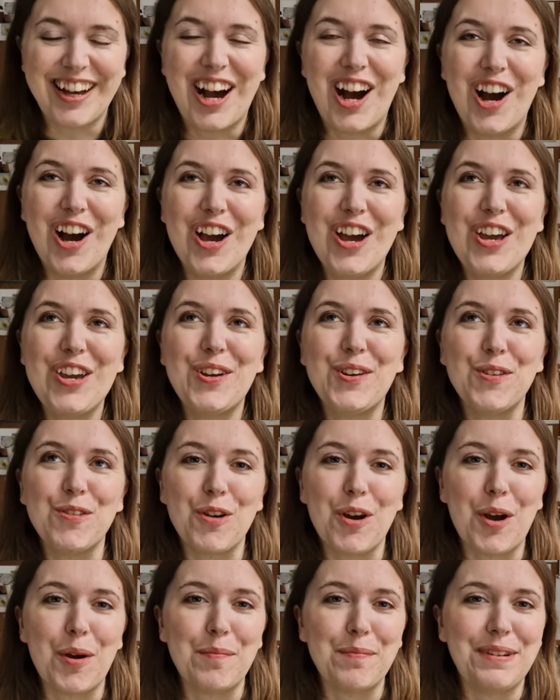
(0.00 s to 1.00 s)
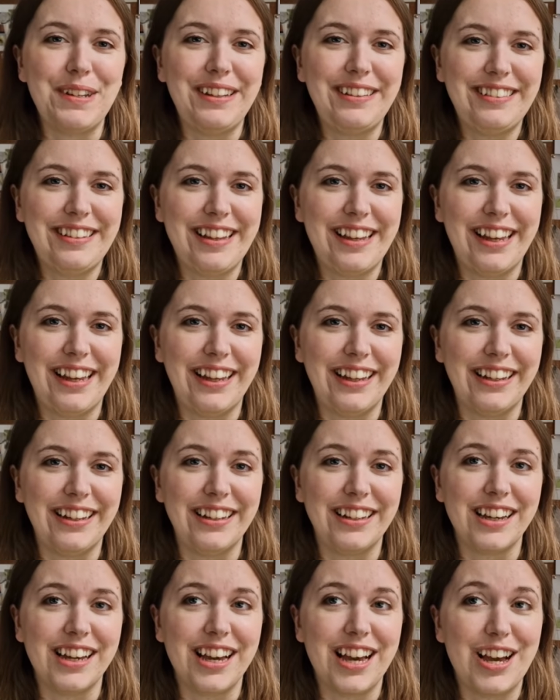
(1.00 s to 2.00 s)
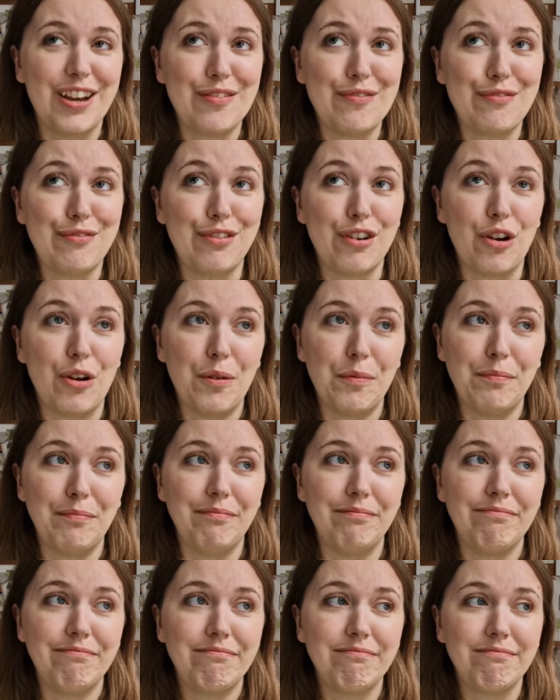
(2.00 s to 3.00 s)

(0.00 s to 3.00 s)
I grew up knitting from